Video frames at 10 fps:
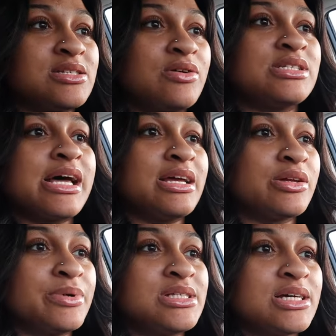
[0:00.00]
So it's like
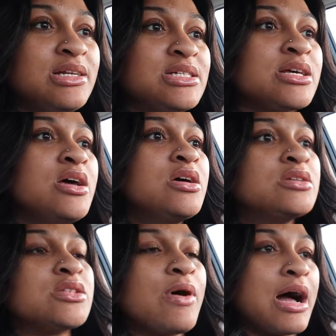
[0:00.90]
the retail is
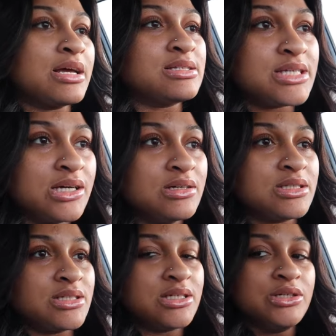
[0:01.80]
so I can sell
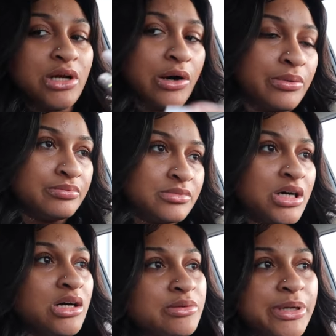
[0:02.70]
to, you know,
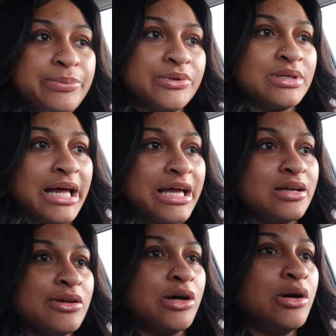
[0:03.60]
other people, like,
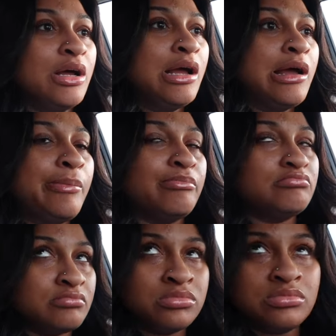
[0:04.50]
you know,
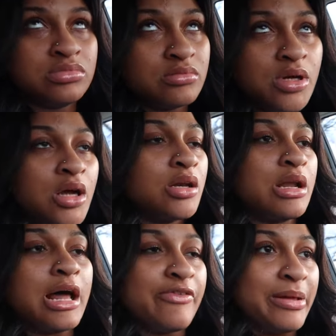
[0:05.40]

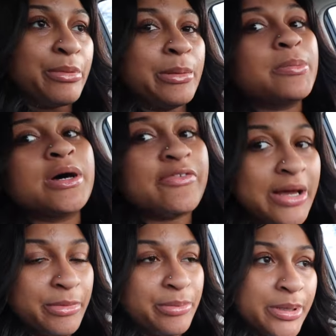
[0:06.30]
not a family member, but a
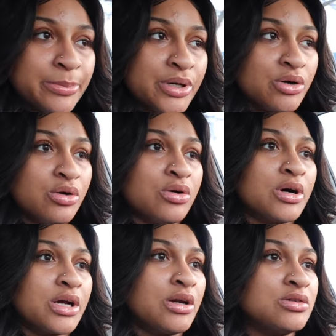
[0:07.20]
family member,
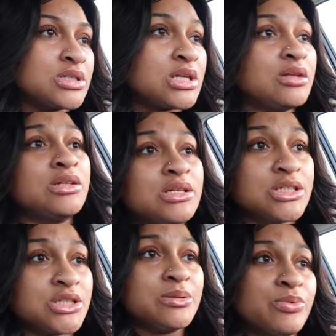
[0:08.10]
or, you know, just another
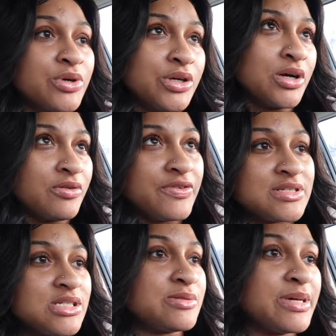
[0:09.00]
dealership, or, you know, if
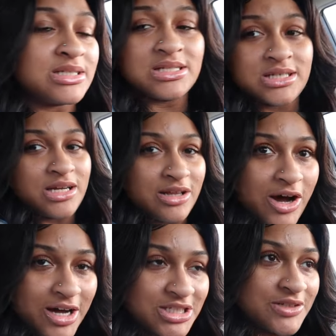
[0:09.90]
it just makes sense, another
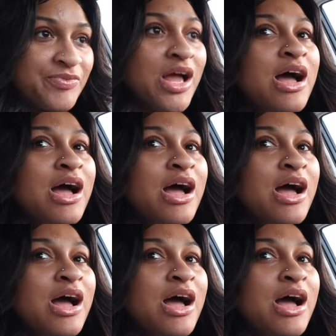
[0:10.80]
auction.